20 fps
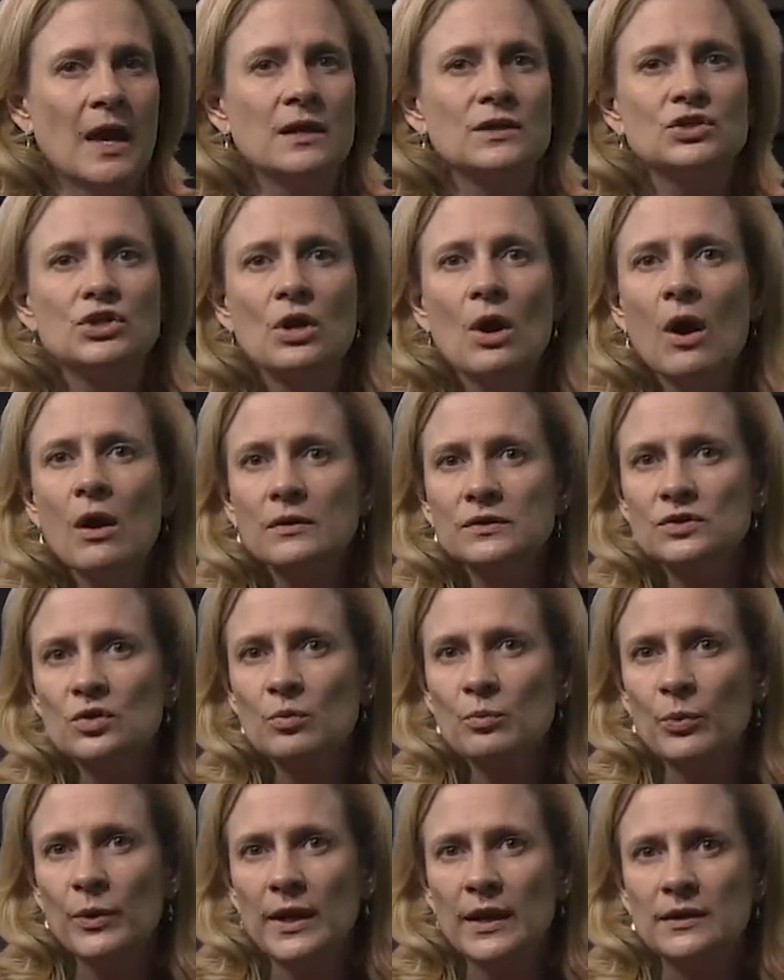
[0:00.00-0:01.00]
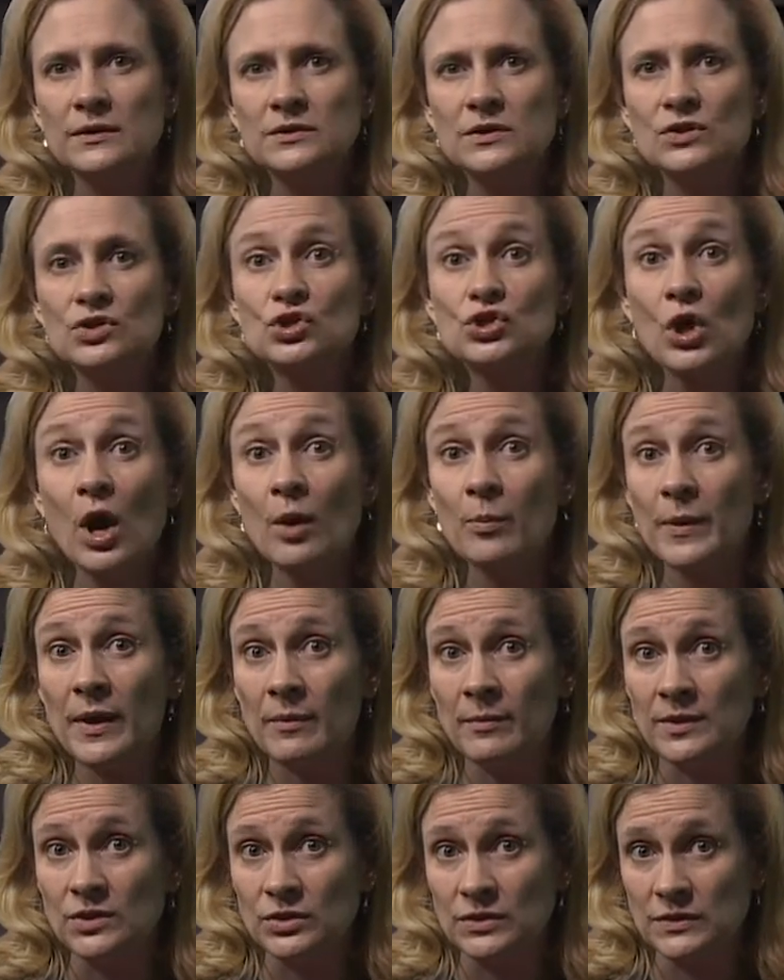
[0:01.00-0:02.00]
She also brings sharp
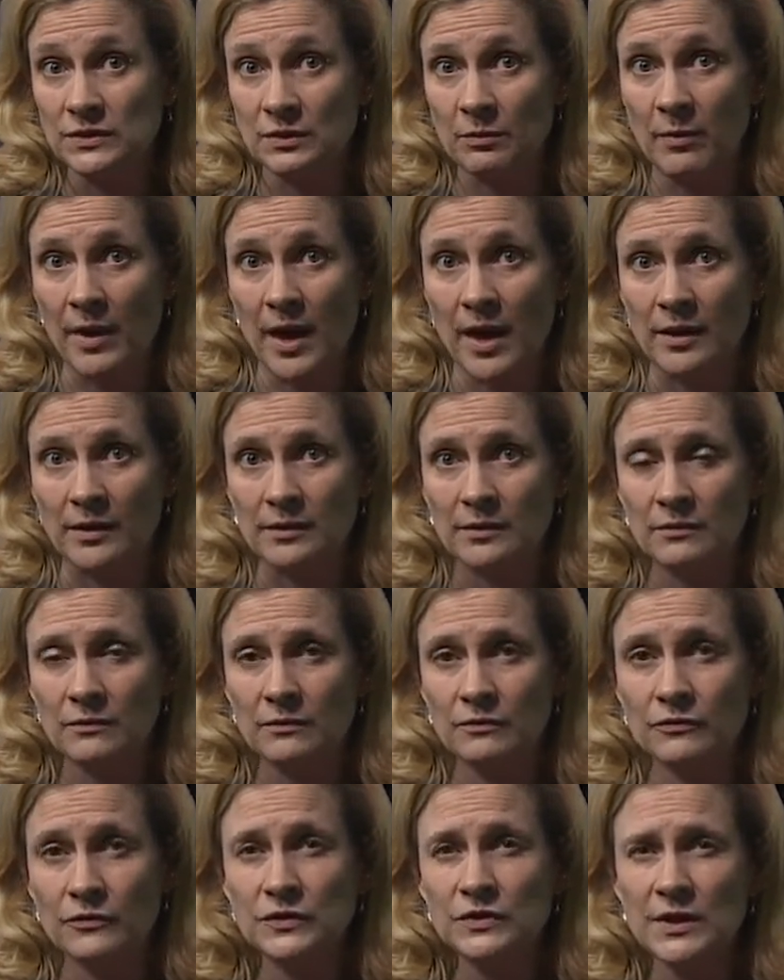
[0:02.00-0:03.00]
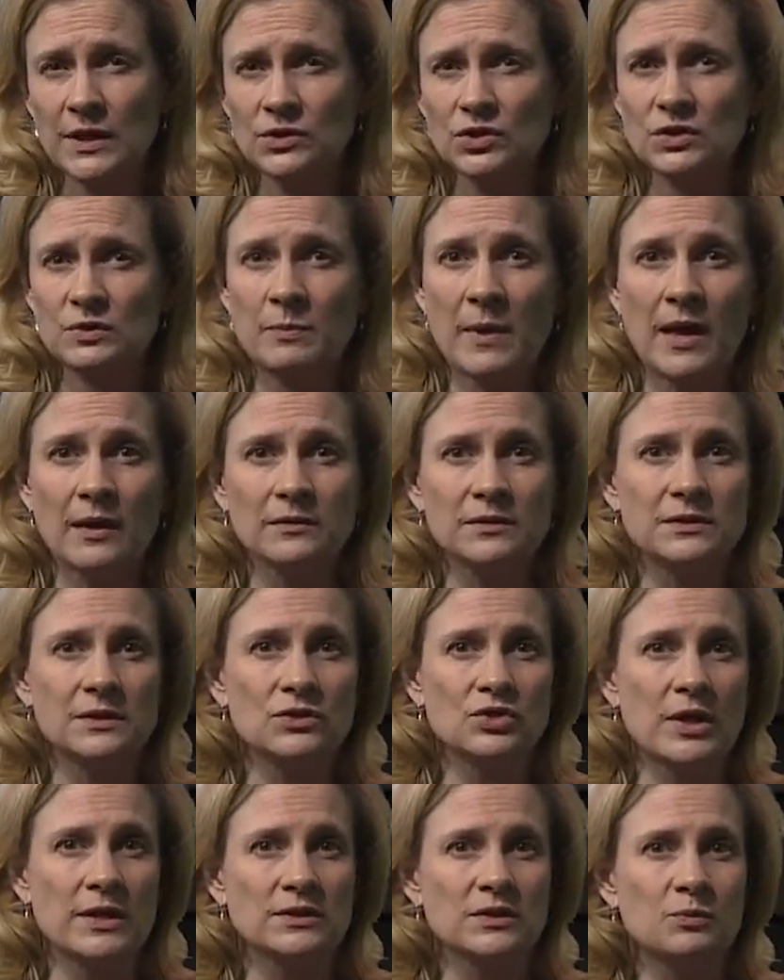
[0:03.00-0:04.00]
images to mind, for such smells
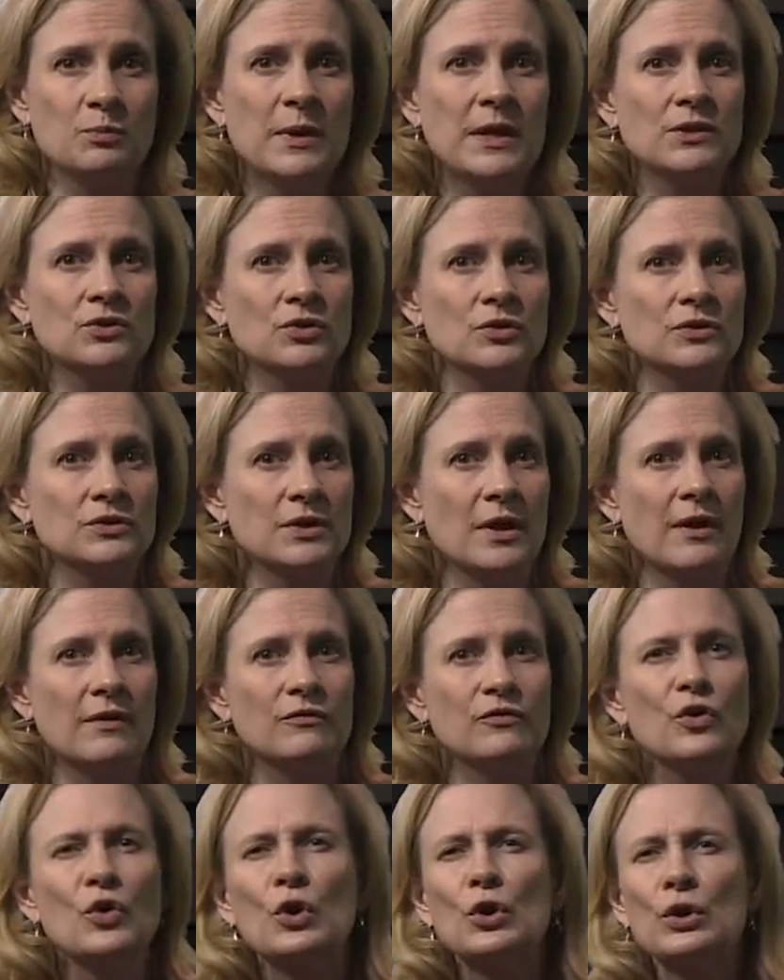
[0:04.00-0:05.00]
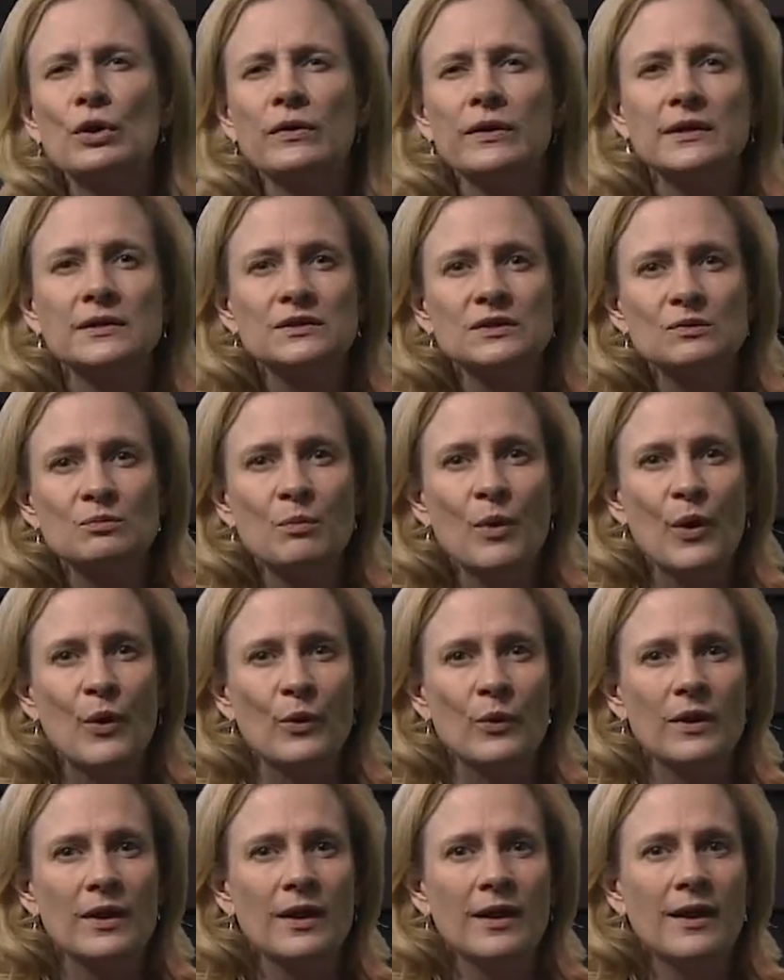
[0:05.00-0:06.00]
suggest pictures of curling
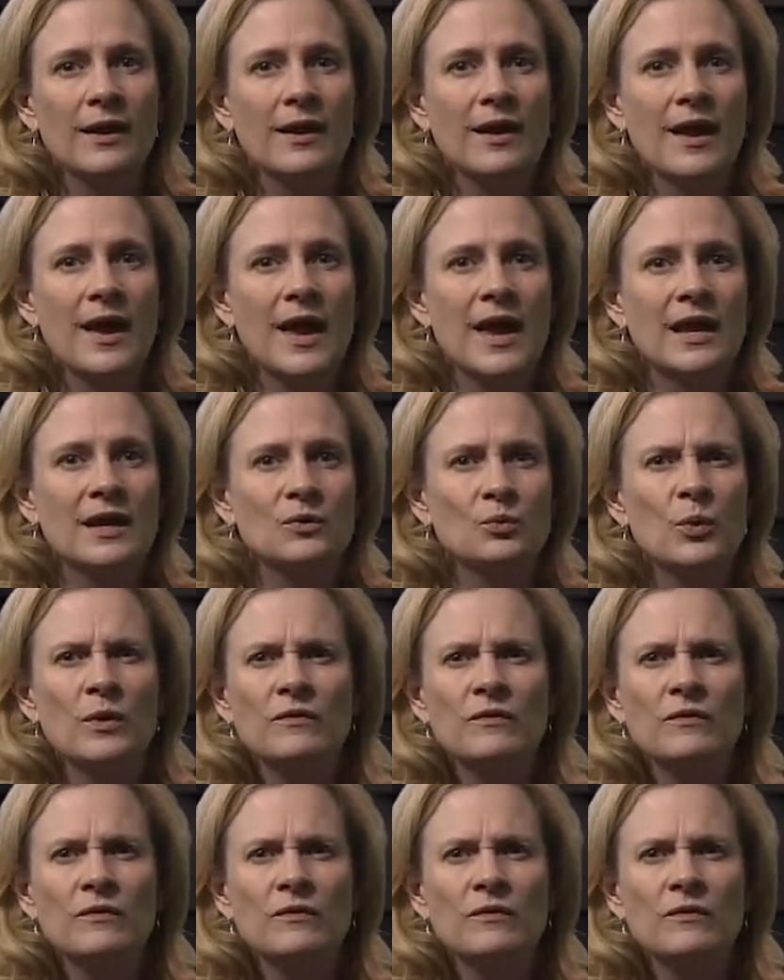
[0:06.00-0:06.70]
smoke and